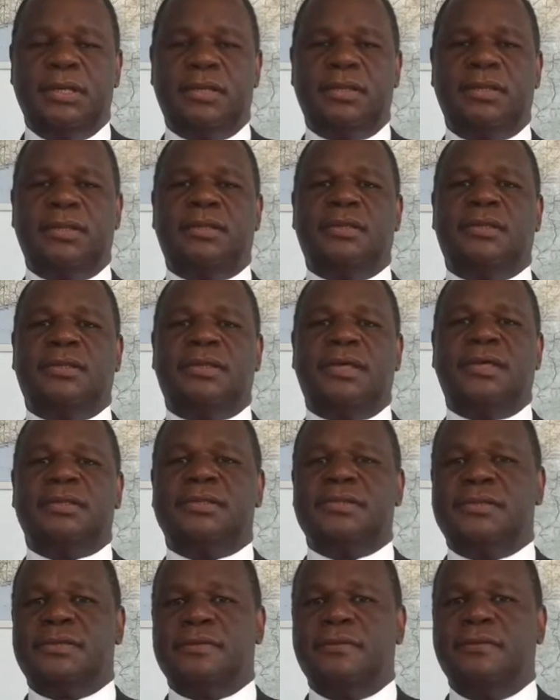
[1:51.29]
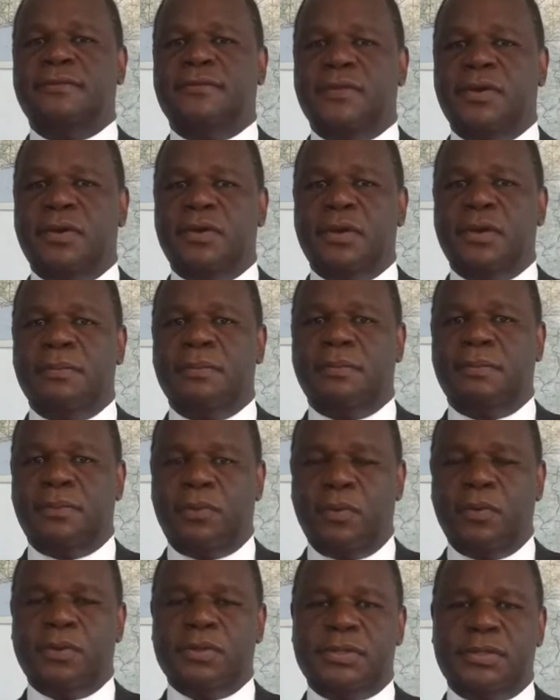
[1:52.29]
I think that that's very
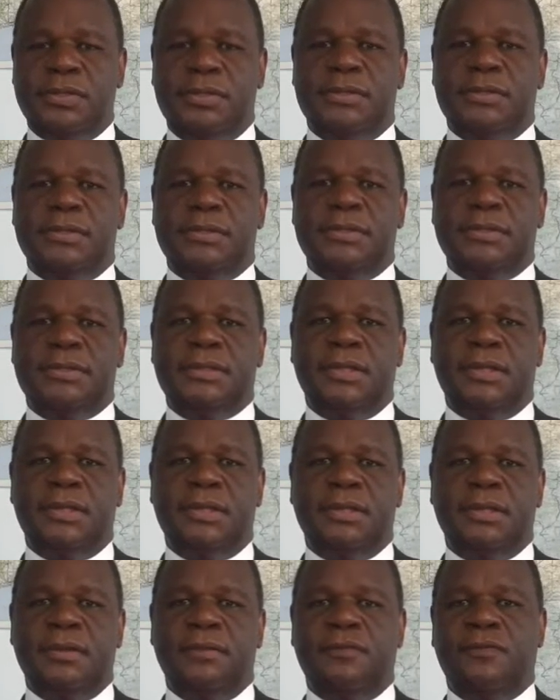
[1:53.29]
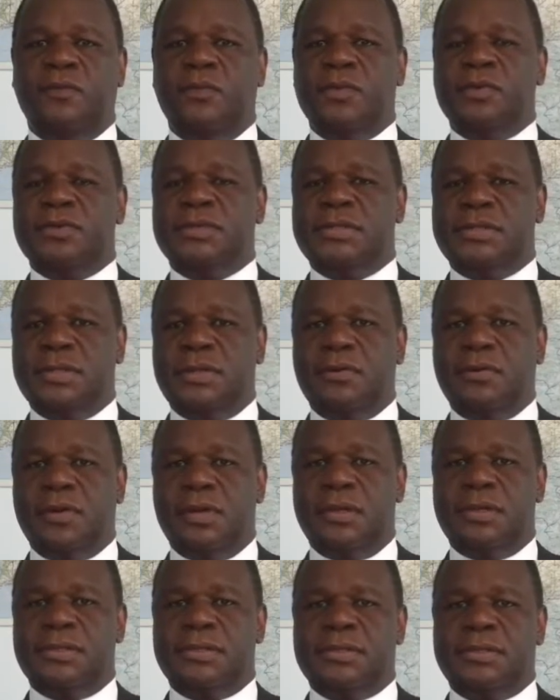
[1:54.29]
important, that if we're
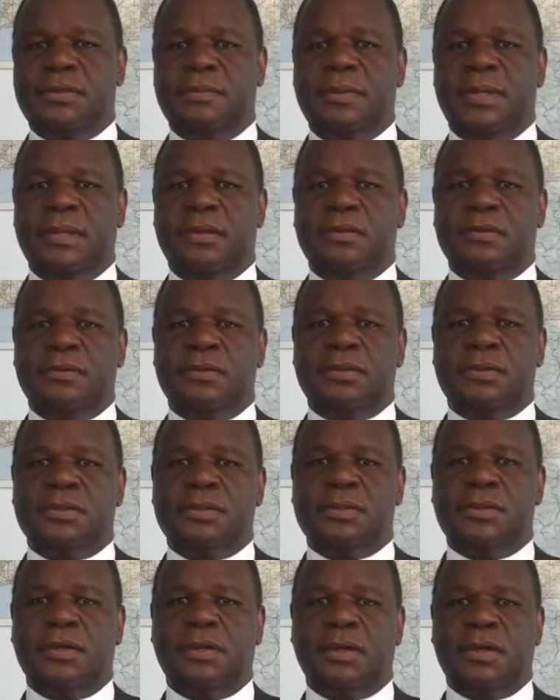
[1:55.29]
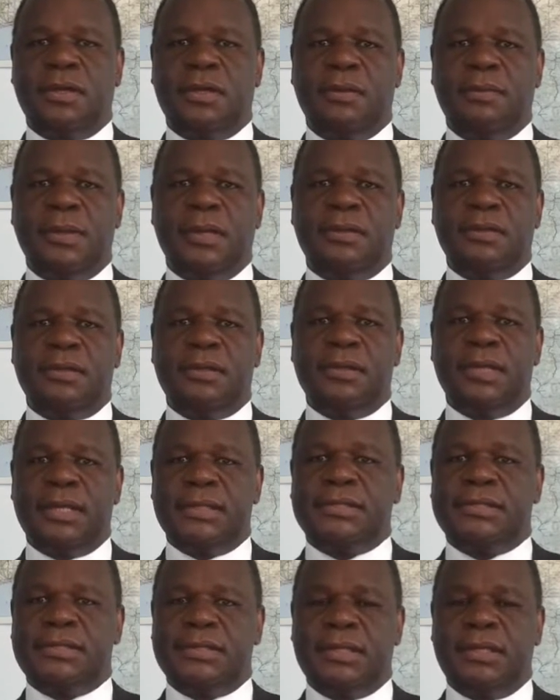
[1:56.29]
serious about talking about
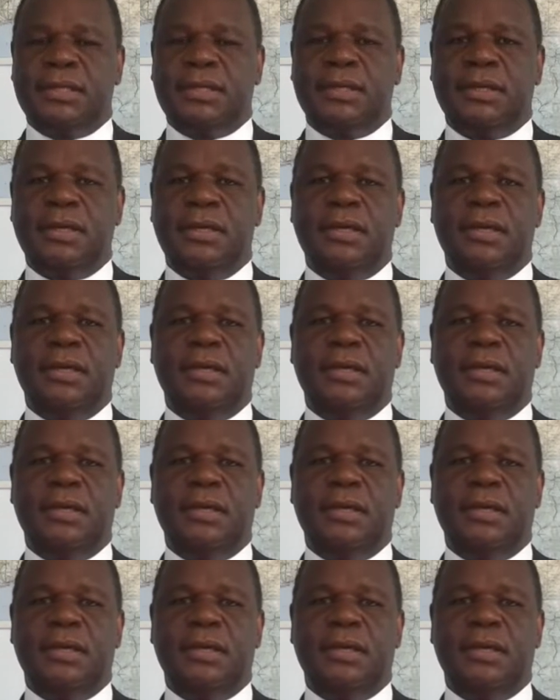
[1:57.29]
lessening